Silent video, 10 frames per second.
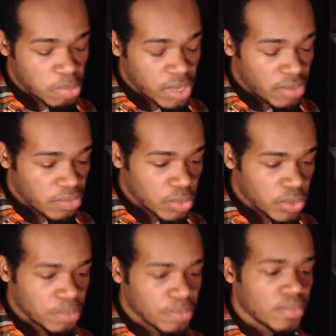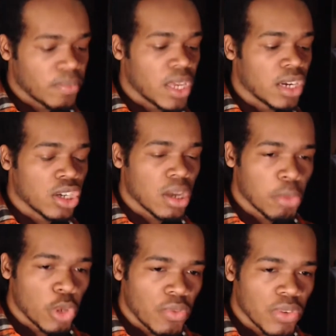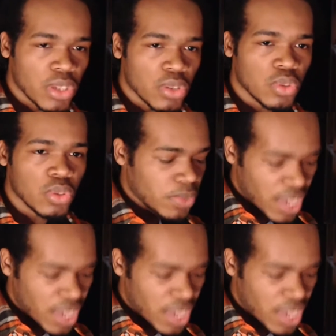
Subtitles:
platform that are coming over to YouTube,